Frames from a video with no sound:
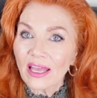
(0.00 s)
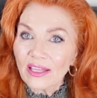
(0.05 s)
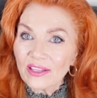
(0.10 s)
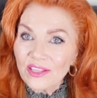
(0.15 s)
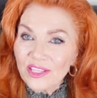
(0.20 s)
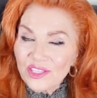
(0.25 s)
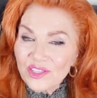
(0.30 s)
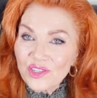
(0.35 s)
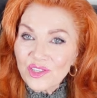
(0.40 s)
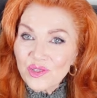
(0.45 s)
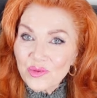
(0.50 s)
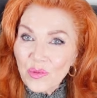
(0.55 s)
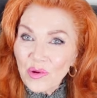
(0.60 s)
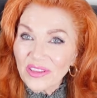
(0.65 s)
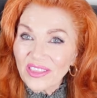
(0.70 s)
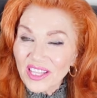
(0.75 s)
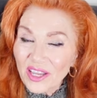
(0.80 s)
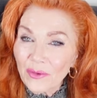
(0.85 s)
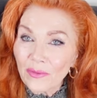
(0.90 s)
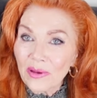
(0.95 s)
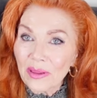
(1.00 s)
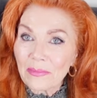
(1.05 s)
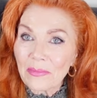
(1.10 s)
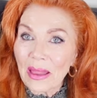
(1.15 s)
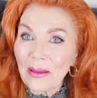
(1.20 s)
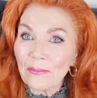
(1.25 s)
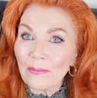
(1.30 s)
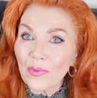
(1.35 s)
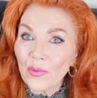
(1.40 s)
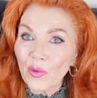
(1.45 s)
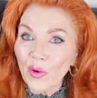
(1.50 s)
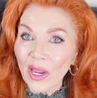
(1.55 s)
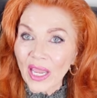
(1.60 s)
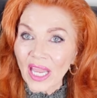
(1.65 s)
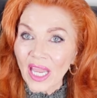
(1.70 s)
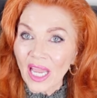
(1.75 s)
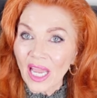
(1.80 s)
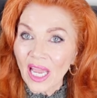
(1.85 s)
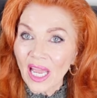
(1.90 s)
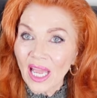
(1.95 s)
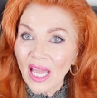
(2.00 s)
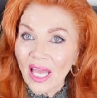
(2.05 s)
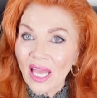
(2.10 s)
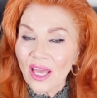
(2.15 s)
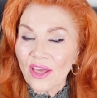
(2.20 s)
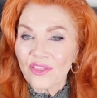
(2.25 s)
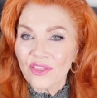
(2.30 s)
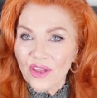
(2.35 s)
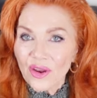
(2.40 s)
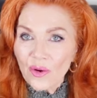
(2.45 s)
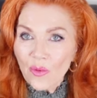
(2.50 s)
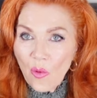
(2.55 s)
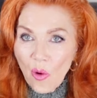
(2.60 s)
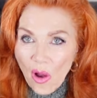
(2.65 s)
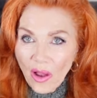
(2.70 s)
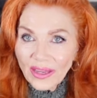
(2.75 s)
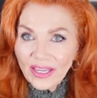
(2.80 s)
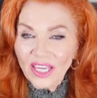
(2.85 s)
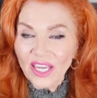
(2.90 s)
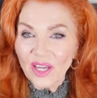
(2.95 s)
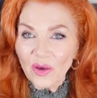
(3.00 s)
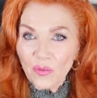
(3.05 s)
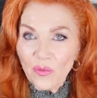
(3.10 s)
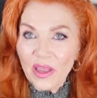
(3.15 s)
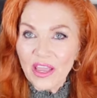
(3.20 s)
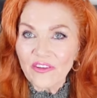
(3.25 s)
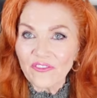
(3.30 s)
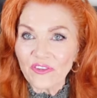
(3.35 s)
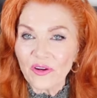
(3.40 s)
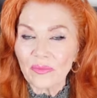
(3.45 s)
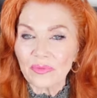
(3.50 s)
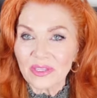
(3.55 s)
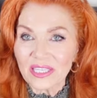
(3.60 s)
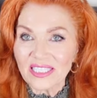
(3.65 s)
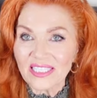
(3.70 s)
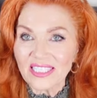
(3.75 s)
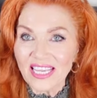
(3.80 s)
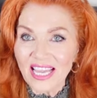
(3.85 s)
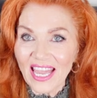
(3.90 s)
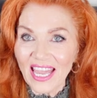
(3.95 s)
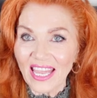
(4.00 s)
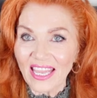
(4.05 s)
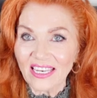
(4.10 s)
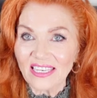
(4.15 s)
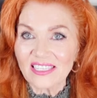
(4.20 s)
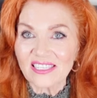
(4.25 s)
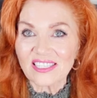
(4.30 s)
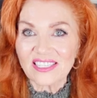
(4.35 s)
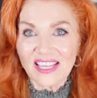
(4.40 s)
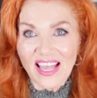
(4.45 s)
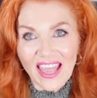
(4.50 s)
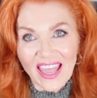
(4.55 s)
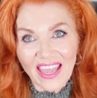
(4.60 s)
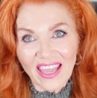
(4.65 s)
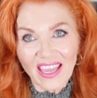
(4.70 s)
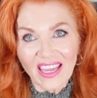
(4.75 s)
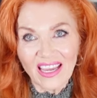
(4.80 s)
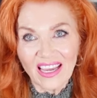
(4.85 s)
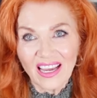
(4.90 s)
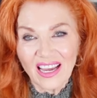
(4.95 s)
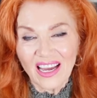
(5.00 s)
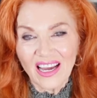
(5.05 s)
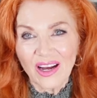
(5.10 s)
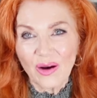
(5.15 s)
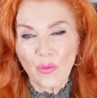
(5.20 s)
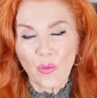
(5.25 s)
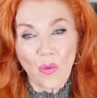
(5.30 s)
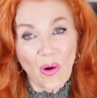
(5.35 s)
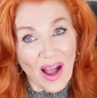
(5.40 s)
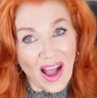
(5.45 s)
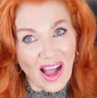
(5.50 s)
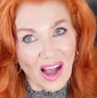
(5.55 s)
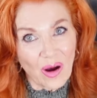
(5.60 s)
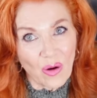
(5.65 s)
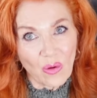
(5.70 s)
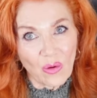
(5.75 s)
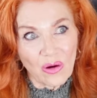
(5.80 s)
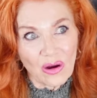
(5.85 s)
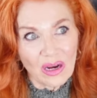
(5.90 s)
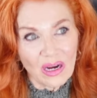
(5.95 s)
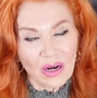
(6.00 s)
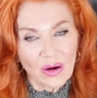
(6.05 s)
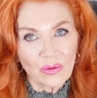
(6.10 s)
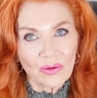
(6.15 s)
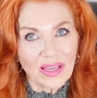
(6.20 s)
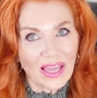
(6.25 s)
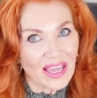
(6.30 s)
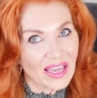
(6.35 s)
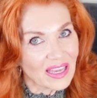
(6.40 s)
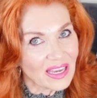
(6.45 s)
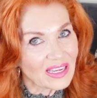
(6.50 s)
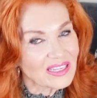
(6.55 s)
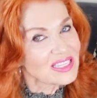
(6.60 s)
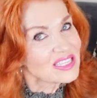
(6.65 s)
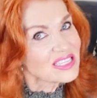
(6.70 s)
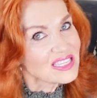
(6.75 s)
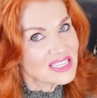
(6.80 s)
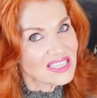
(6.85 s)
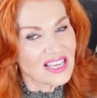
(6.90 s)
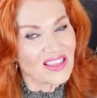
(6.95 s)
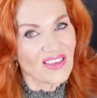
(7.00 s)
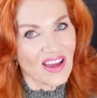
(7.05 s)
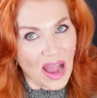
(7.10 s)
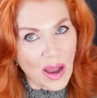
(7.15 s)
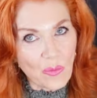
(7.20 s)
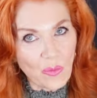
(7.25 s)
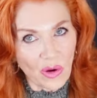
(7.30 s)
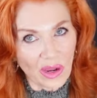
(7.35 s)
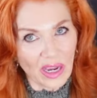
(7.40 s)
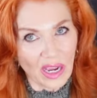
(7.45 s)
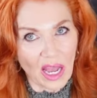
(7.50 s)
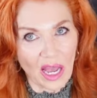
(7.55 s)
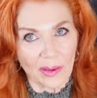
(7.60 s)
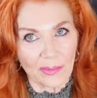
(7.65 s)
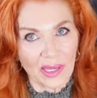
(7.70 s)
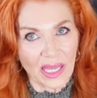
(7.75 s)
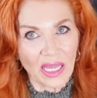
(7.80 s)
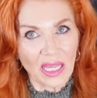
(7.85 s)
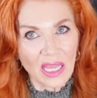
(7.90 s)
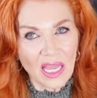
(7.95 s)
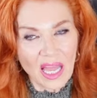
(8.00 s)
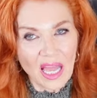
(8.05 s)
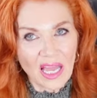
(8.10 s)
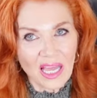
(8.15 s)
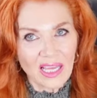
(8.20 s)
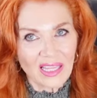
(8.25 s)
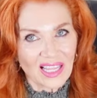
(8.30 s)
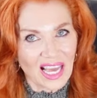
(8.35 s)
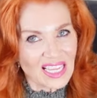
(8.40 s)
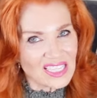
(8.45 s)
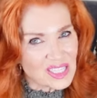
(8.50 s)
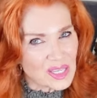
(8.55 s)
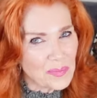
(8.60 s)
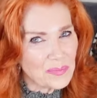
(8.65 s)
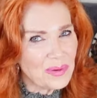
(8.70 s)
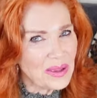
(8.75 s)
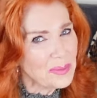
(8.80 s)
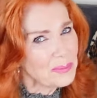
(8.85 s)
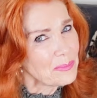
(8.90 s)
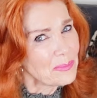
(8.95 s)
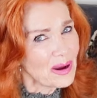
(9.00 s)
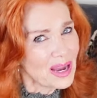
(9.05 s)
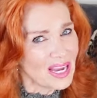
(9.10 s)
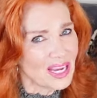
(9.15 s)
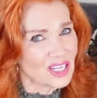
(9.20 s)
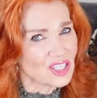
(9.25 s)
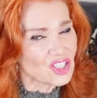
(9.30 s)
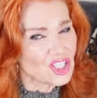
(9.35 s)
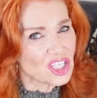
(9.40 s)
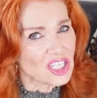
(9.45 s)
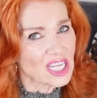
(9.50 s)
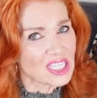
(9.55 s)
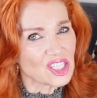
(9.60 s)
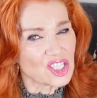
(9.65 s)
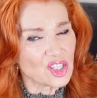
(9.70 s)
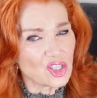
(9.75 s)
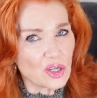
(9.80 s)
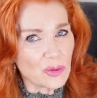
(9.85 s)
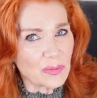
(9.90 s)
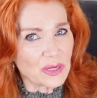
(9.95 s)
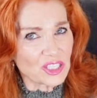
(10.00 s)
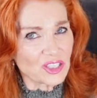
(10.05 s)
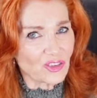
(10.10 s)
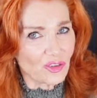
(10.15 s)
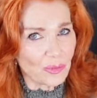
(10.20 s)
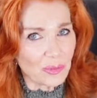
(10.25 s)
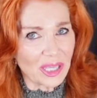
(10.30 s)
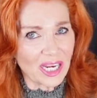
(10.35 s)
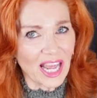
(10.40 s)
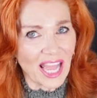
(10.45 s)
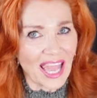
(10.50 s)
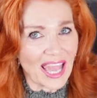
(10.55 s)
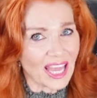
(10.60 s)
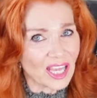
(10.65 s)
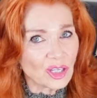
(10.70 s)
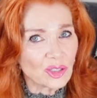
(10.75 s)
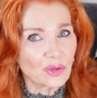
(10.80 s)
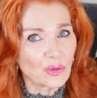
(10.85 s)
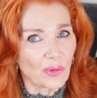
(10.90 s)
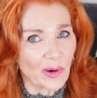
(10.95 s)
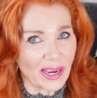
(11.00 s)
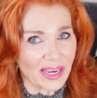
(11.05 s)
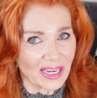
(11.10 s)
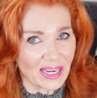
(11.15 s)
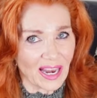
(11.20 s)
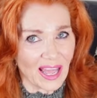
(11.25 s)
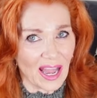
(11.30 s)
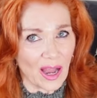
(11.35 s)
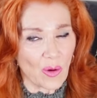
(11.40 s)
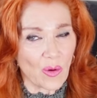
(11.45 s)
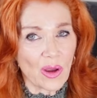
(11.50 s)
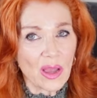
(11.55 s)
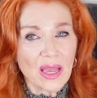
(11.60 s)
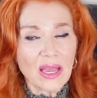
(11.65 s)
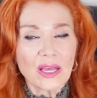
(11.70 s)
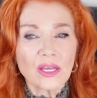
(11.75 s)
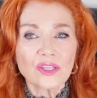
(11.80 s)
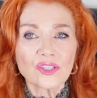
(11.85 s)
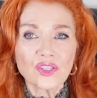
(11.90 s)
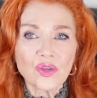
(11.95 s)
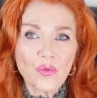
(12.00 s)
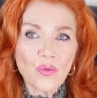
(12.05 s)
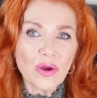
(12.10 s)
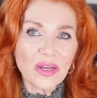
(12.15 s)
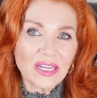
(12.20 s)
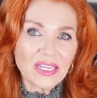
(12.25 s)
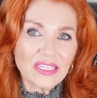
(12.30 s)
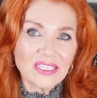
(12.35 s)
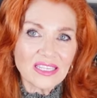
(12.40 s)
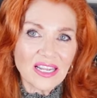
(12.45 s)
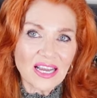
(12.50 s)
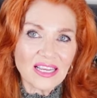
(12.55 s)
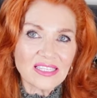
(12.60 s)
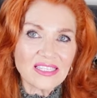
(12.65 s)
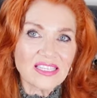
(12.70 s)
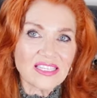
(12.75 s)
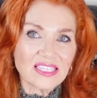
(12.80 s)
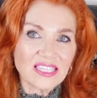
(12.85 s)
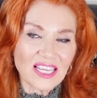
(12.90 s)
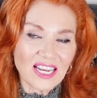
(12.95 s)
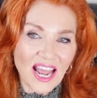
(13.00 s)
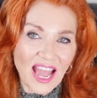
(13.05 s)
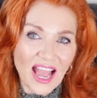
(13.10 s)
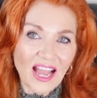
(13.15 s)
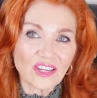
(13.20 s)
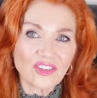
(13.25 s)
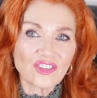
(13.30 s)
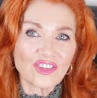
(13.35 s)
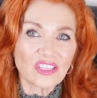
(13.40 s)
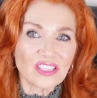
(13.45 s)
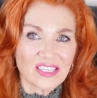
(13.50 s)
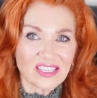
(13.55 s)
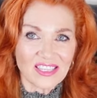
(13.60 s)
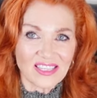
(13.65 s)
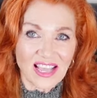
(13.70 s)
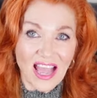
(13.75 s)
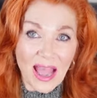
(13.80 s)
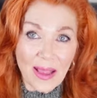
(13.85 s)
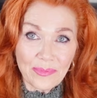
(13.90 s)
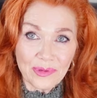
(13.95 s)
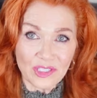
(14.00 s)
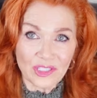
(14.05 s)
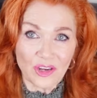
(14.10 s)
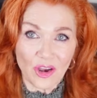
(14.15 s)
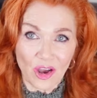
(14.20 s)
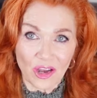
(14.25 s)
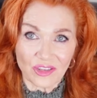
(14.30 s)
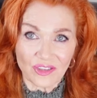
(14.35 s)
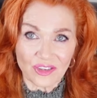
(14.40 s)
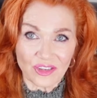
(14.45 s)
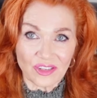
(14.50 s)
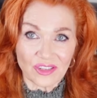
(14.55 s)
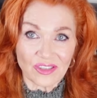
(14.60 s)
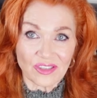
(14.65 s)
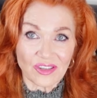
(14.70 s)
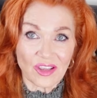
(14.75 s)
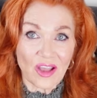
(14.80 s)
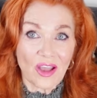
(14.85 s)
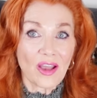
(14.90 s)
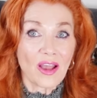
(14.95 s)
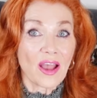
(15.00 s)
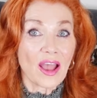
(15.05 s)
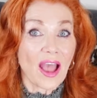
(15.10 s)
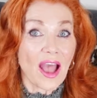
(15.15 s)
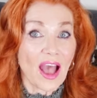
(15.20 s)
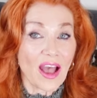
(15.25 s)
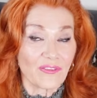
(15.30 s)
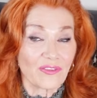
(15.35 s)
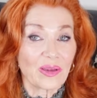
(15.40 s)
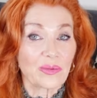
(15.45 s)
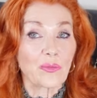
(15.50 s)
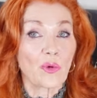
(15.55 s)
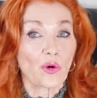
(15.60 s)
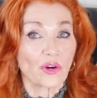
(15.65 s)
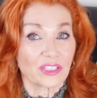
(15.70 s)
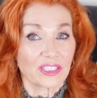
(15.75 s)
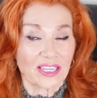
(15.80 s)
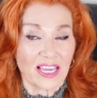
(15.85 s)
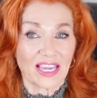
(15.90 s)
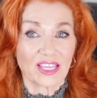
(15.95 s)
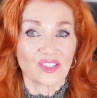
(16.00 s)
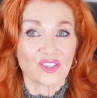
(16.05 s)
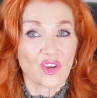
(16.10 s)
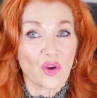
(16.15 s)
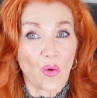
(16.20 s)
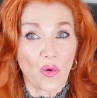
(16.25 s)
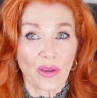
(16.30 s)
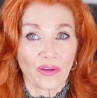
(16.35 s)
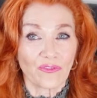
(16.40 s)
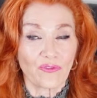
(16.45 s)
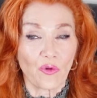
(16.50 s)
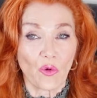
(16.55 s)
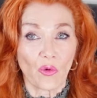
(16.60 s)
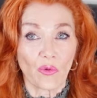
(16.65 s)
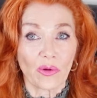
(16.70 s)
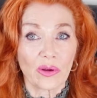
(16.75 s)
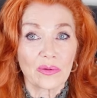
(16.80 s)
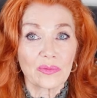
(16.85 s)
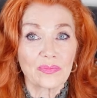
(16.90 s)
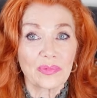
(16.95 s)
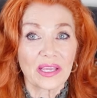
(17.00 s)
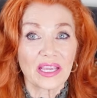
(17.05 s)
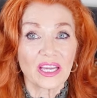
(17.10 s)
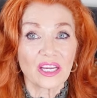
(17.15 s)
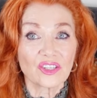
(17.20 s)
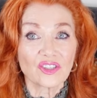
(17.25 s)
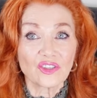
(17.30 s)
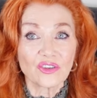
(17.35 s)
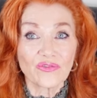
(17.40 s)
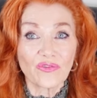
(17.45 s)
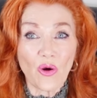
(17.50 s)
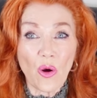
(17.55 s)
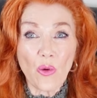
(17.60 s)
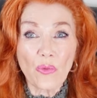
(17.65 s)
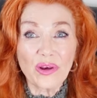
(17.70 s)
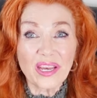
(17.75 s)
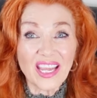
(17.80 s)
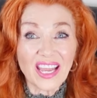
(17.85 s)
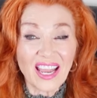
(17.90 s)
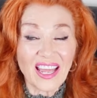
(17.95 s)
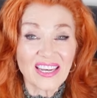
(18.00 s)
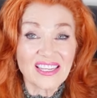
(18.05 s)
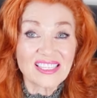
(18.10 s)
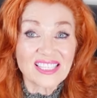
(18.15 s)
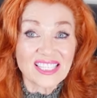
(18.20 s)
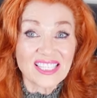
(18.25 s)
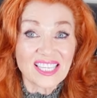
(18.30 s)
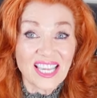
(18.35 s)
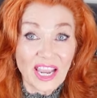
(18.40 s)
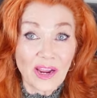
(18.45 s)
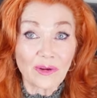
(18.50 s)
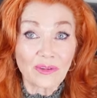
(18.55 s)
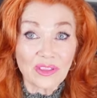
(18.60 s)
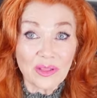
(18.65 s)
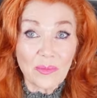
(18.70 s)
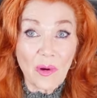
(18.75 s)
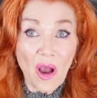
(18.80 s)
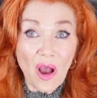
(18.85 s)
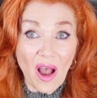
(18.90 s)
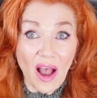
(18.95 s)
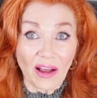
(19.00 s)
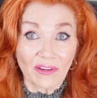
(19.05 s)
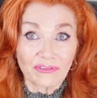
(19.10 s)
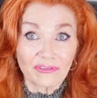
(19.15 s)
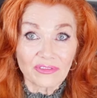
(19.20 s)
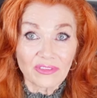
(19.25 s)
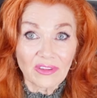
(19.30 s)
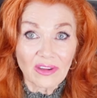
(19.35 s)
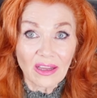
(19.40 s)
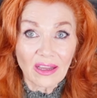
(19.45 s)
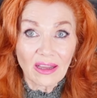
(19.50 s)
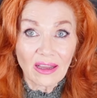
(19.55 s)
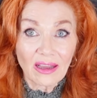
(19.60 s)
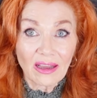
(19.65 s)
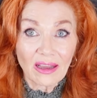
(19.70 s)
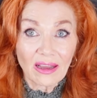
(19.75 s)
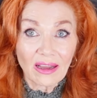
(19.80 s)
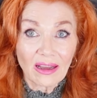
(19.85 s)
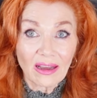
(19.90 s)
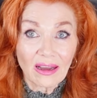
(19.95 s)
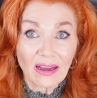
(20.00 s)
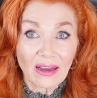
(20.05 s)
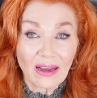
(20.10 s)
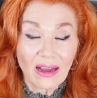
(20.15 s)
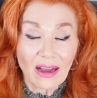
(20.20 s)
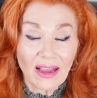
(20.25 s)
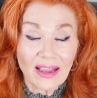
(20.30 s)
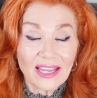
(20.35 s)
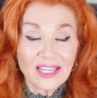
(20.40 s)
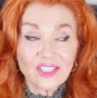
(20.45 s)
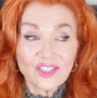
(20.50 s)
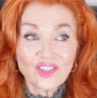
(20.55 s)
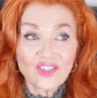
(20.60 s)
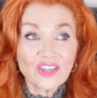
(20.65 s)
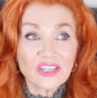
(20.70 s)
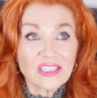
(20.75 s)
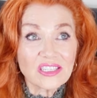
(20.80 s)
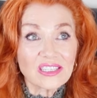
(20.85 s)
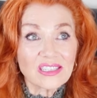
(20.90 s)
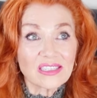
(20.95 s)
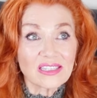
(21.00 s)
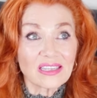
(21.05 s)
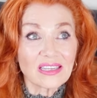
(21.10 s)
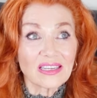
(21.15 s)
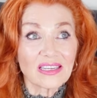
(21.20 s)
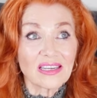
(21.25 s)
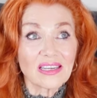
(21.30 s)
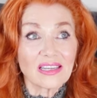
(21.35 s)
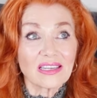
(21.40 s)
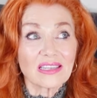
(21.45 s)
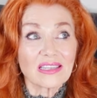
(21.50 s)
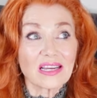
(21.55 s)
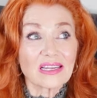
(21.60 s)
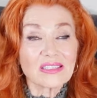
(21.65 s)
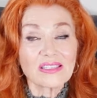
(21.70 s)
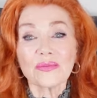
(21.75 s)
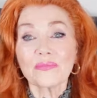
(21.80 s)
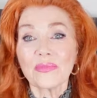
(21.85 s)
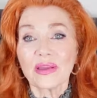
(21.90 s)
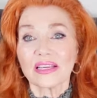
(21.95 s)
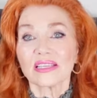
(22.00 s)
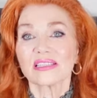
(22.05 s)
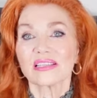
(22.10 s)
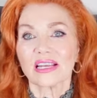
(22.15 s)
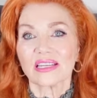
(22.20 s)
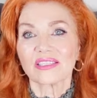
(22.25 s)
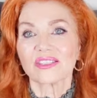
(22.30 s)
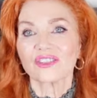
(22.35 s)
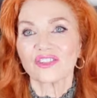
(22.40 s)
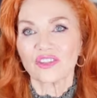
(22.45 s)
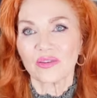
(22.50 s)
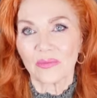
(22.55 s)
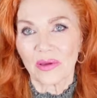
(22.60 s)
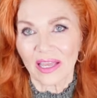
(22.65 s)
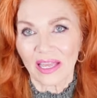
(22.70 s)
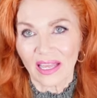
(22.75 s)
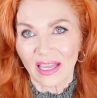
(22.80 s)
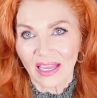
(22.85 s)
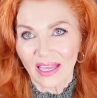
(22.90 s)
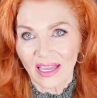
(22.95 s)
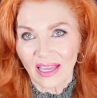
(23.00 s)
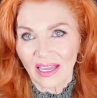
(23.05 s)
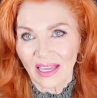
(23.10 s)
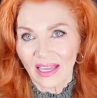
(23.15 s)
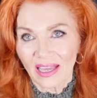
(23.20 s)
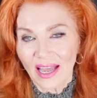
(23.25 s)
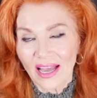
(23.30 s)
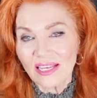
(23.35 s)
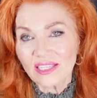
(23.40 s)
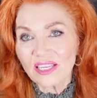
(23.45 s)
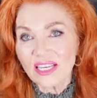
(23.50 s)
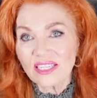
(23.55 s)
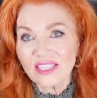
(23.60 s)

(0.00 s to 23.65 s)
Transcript: this is what they're remembering. They're walking away from the date saying, wow, okay, I didn't see that one coming. That's a bit much. That's too much for me to handle right now. So, what it does is it actually sabotages having more dates going forward because you've already kind of scared them off. It's just doesn't make sense to me. As I